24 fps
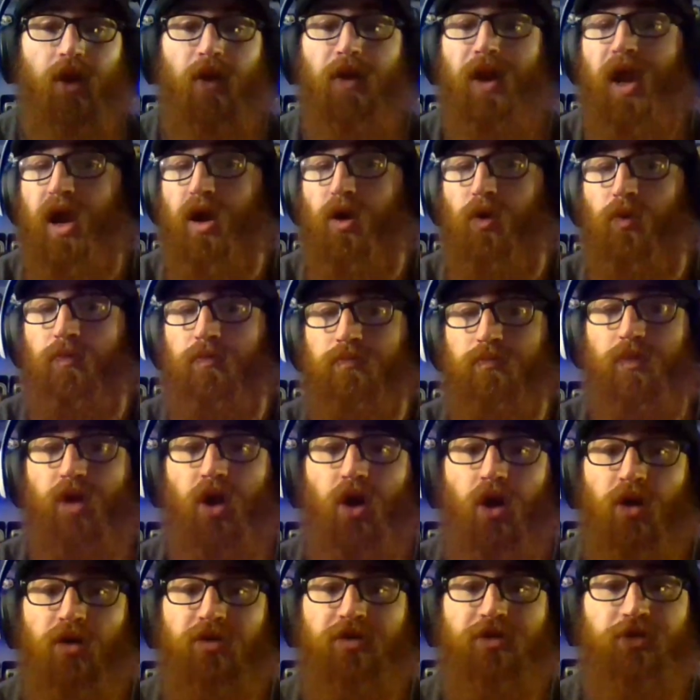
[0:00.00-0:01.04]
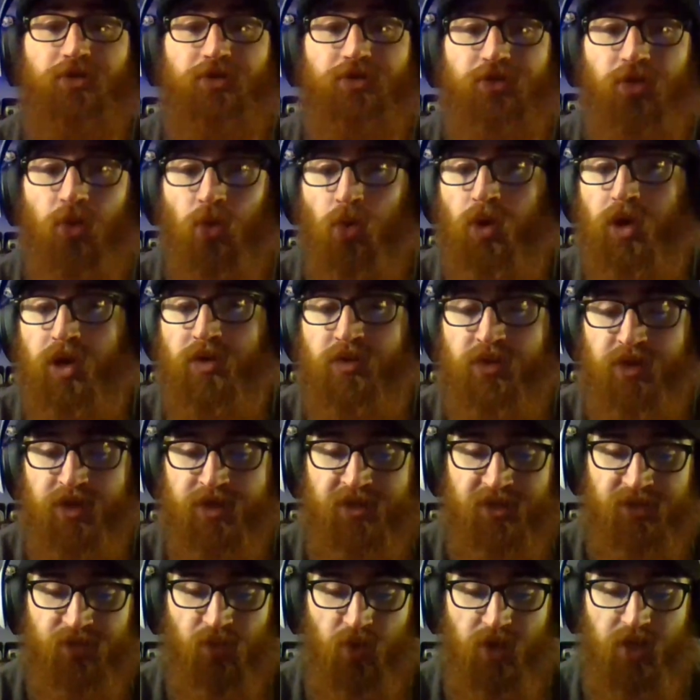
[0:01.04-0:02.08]
Now, our story
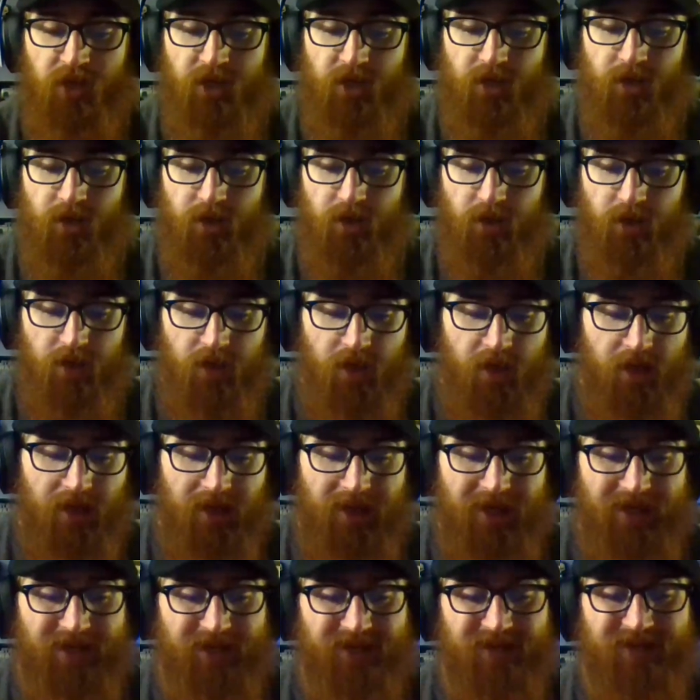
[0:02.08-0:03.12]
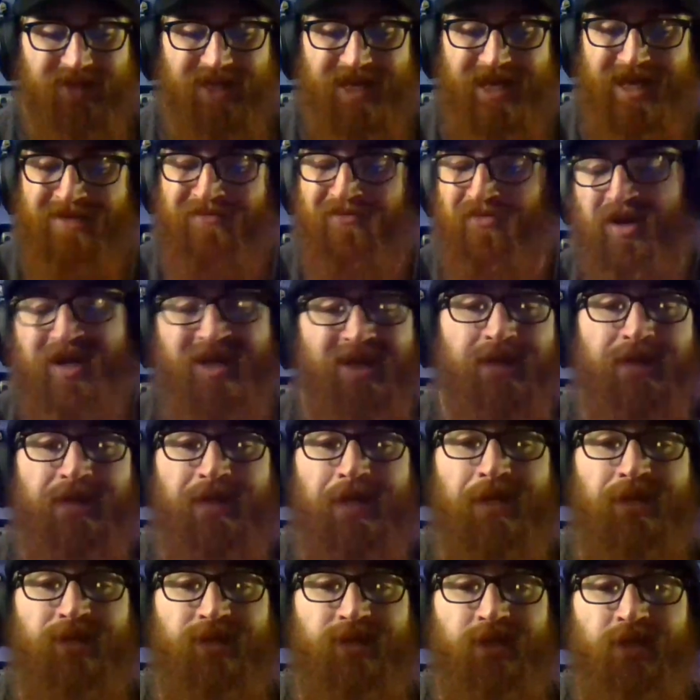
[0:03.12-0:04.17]
this week is Infinite
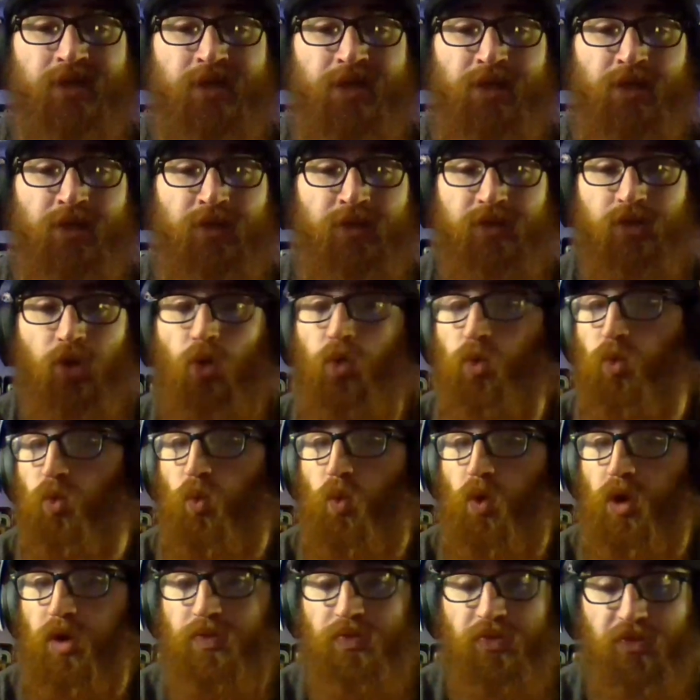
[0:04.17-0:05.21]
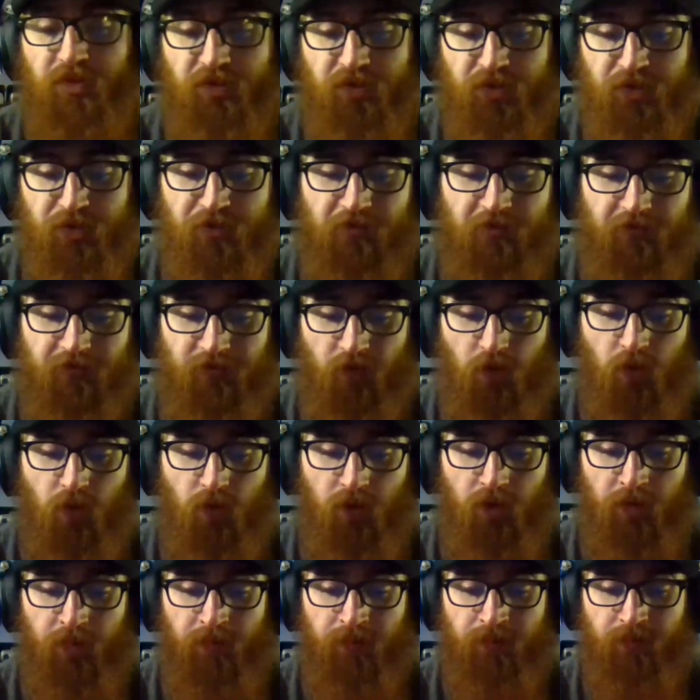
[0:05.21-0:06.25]
Destinies 1 through
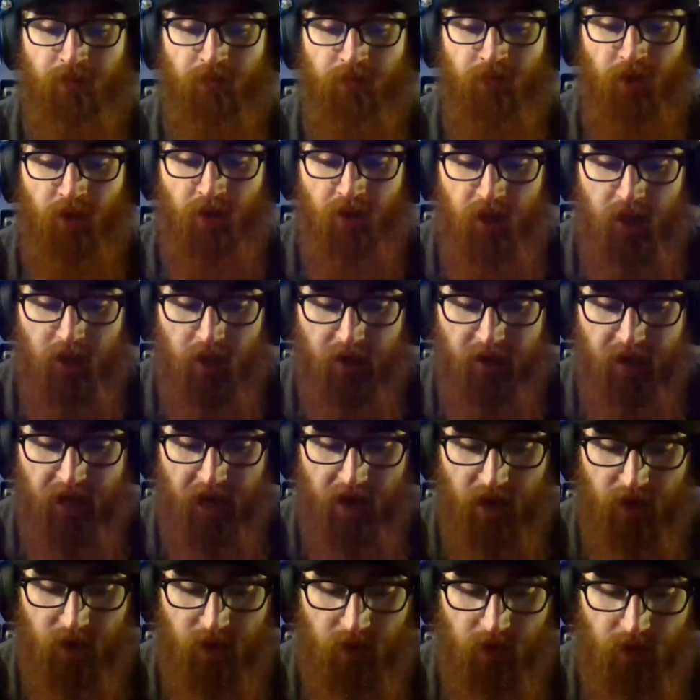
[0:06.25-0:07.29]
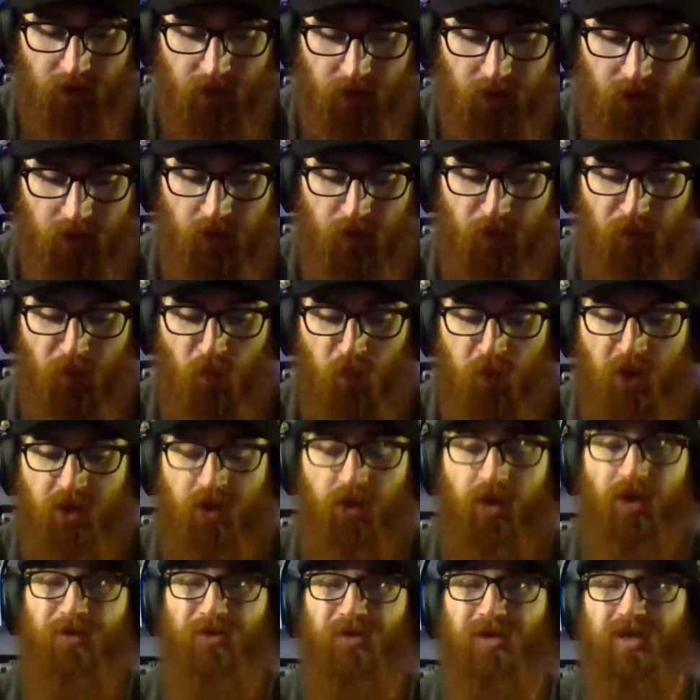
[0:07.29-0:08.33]
4. Now, we
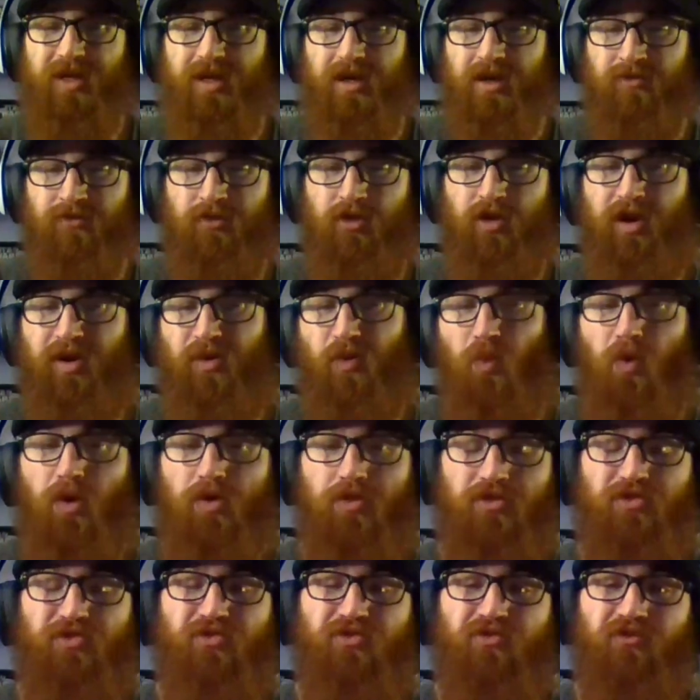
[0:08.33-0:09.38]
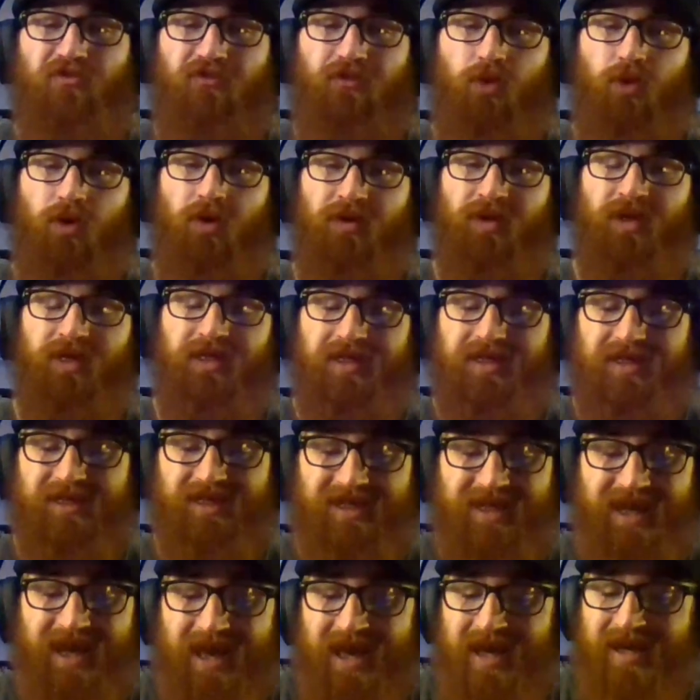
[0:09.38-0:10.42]
are only covering 1 through 4. This is
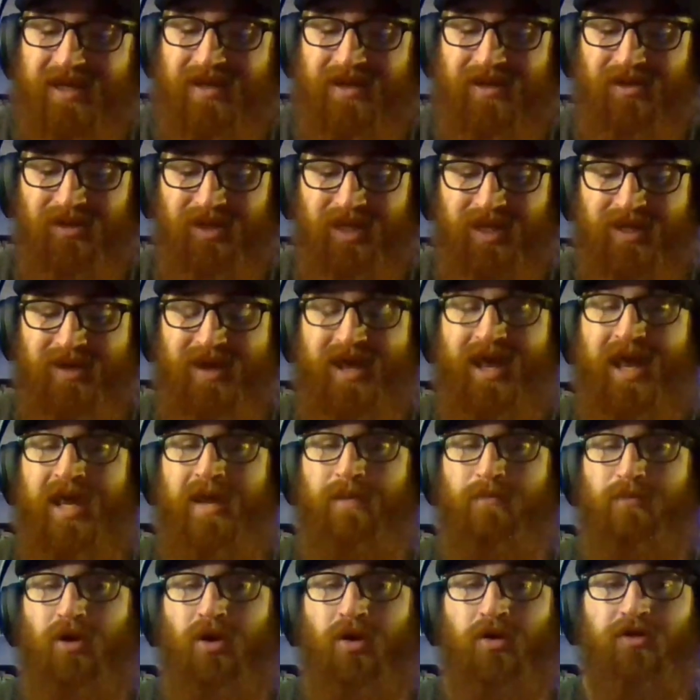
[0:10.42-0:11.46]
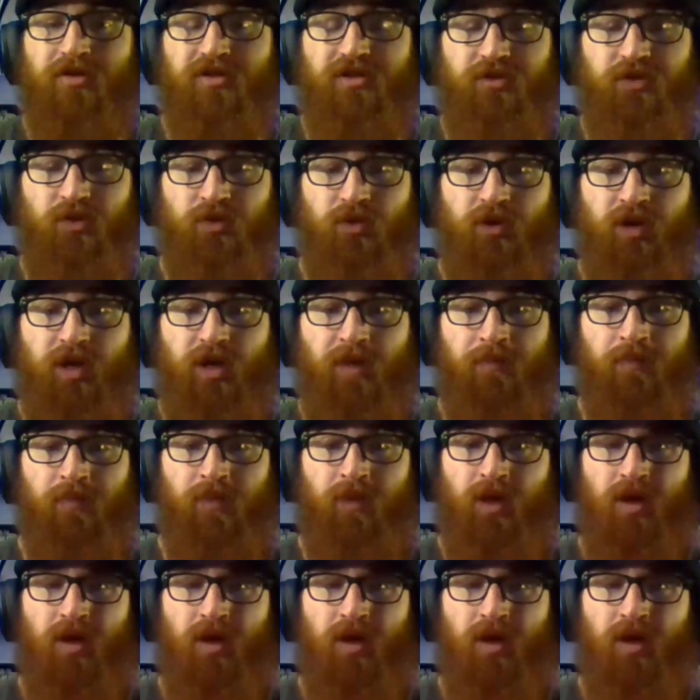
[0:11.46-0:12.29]
technically an 8-part story,